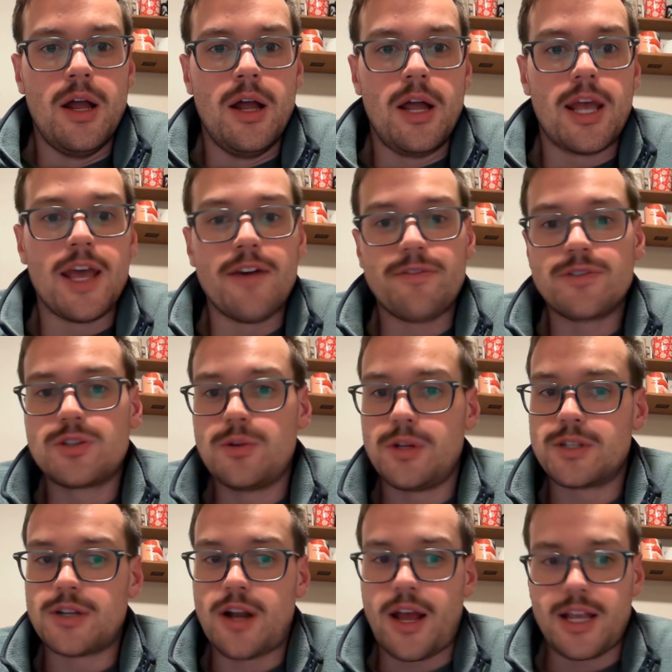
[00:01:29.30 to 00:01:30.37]
If students
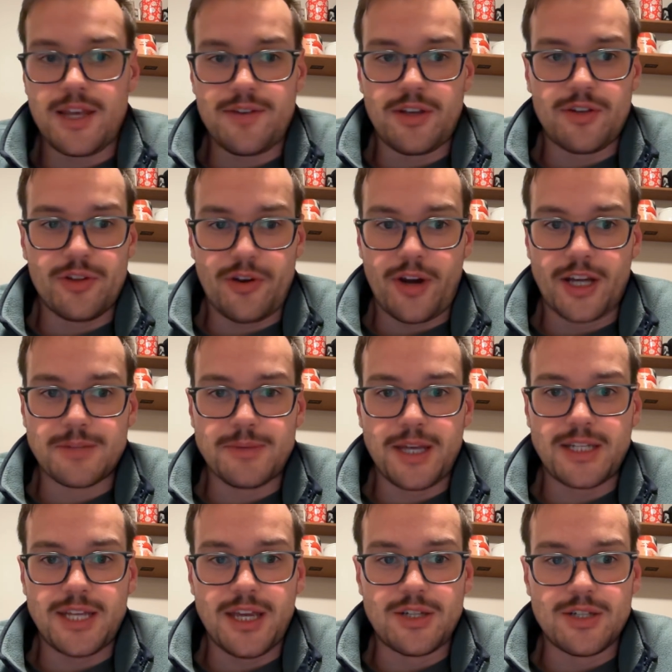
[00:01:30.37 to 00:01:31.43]
are not given clear
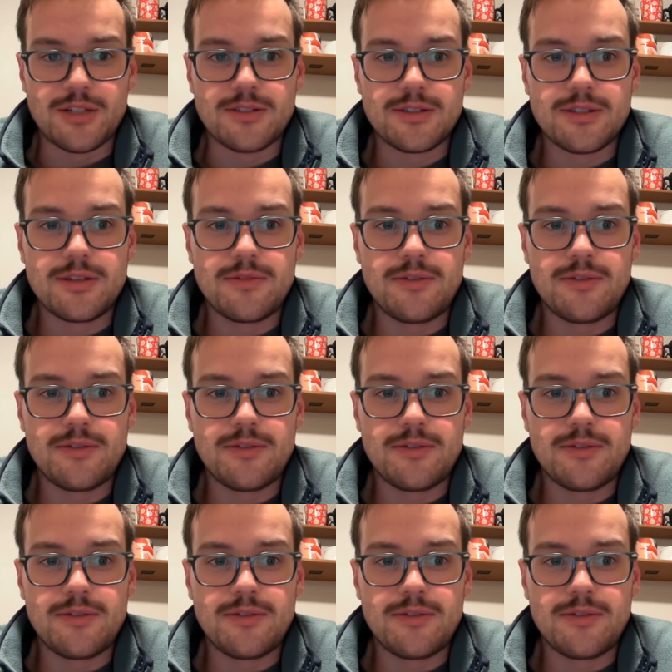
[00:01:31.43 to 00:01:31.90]
expectations,